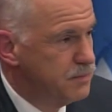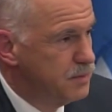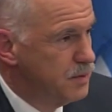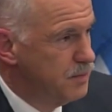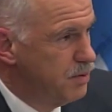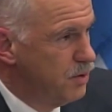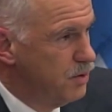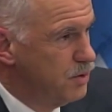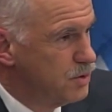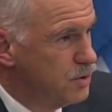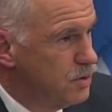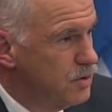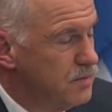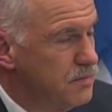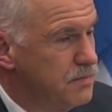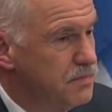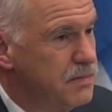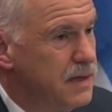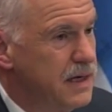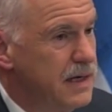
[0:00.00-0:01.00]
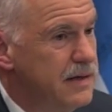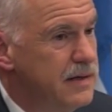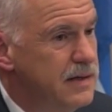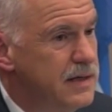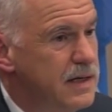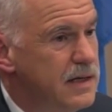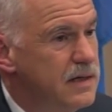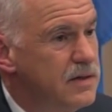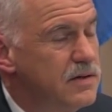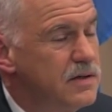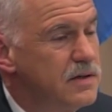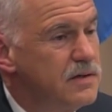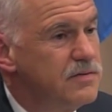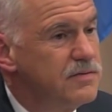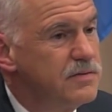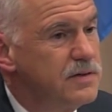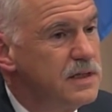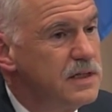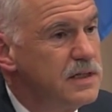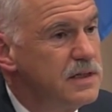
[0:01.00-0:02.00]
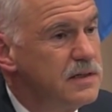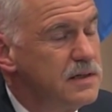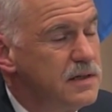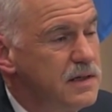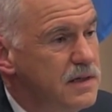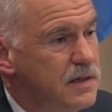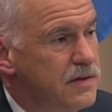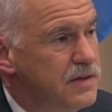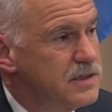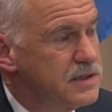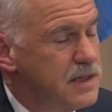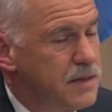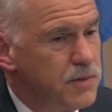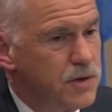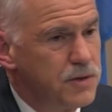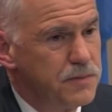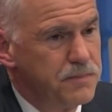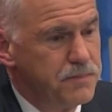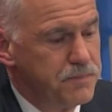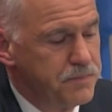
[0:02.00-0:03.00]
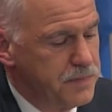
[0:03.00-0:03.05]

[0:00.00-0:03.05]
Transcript: proposal by the end of the summer.